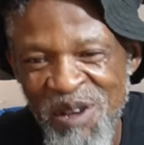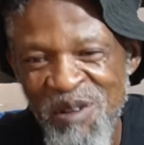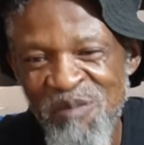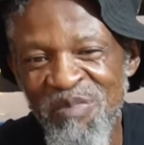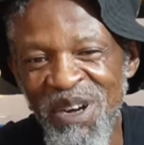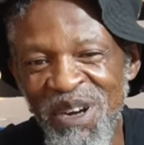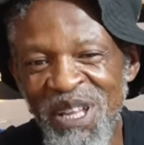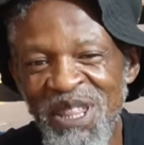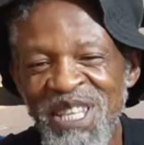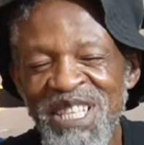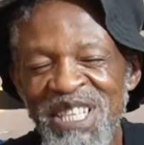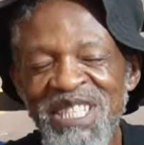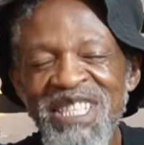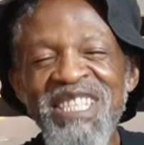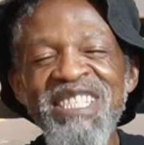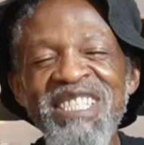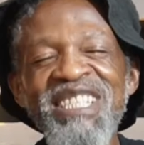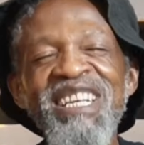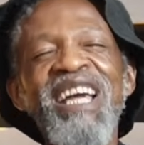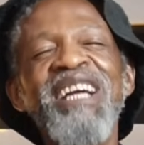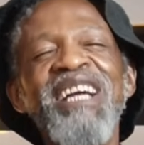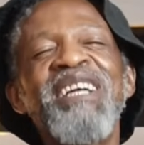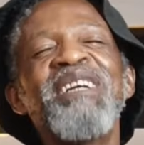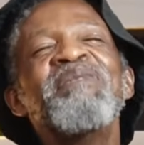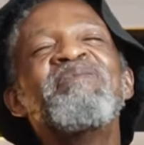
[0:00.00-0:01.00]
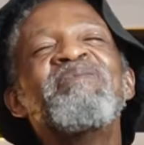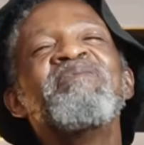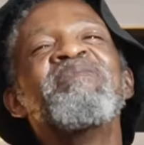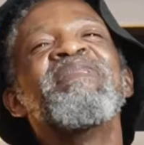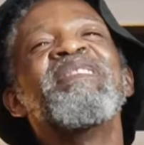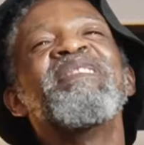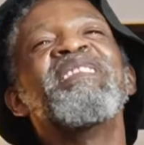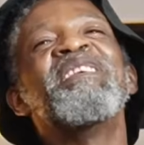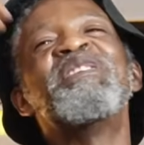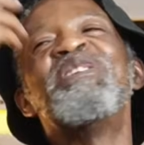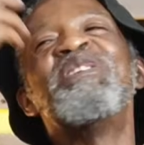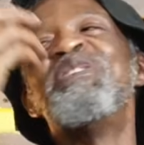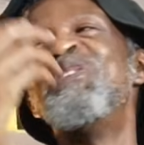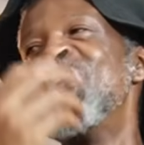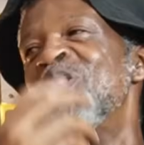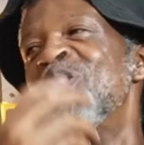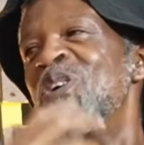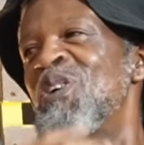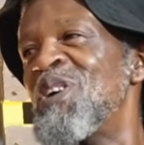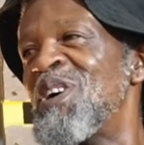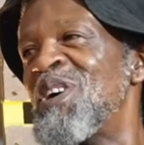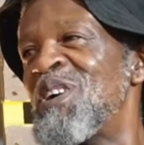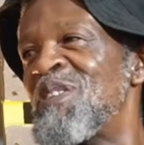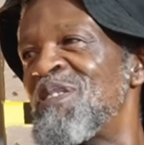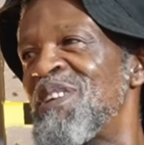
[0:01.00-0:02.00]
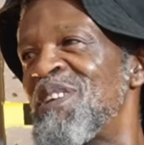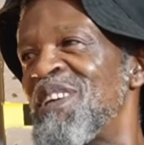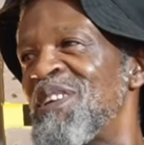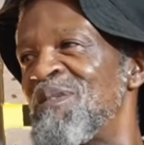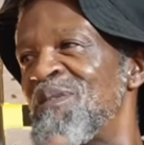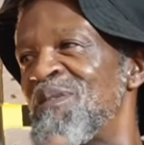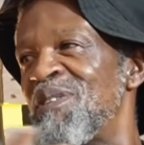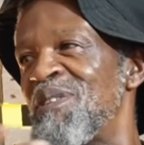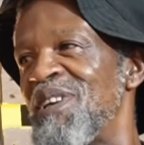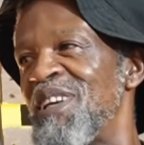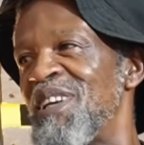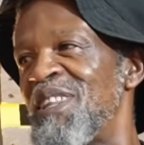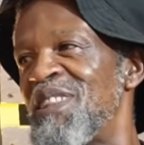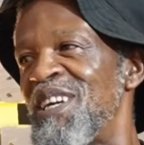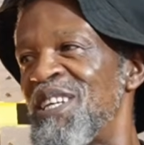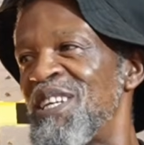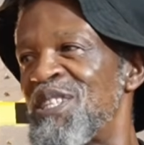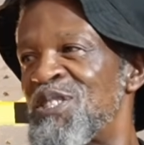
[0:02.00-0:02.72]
But this is like, the